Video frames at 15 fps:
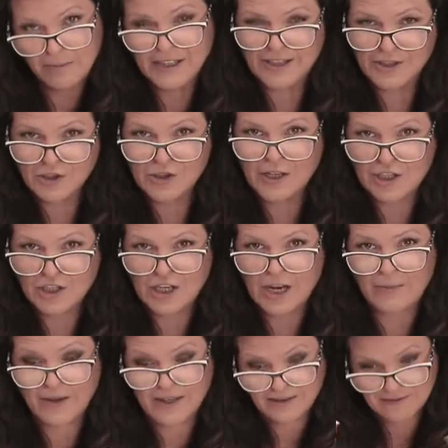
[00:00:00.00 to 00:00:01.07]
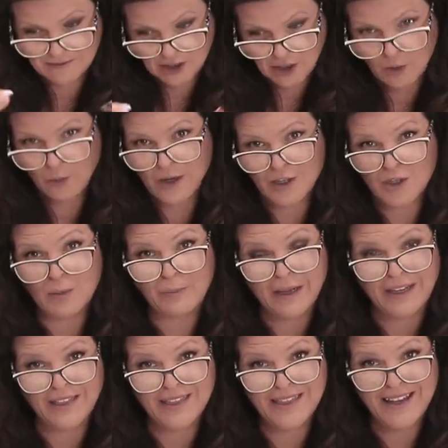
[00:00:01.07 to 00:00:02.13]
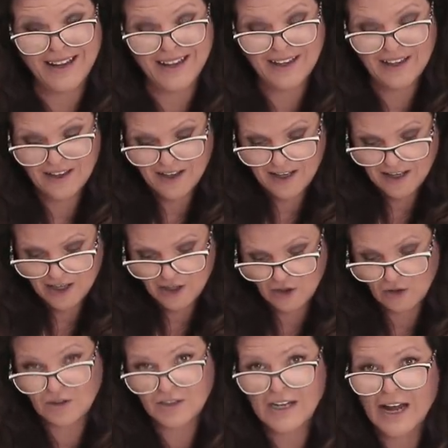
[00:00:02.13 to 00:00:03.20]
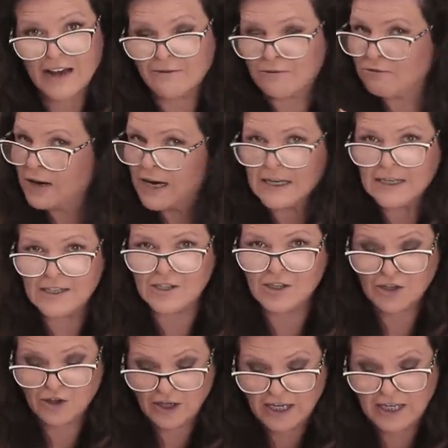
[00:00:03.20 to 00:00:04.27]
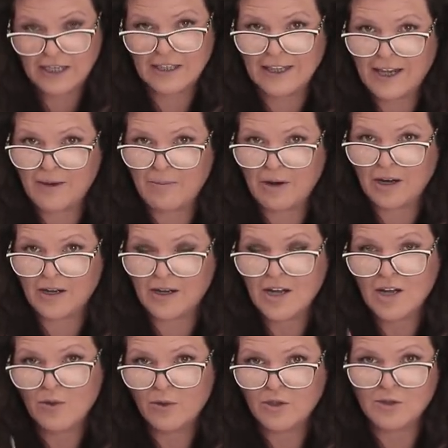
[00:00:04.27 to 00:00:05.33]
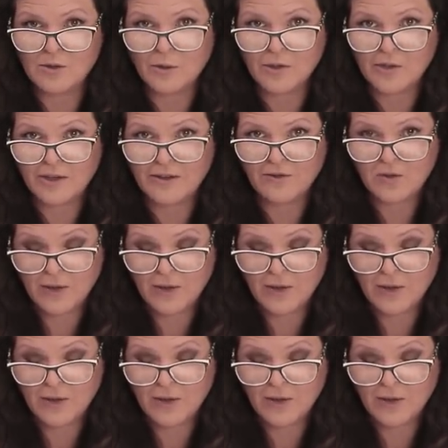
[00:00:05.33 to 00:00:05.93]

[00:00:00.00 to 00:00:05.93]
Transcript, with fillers: because you're trying to shape it, you don't want it too big and thick. You'll dive right into your inlay part, which is what we're trying to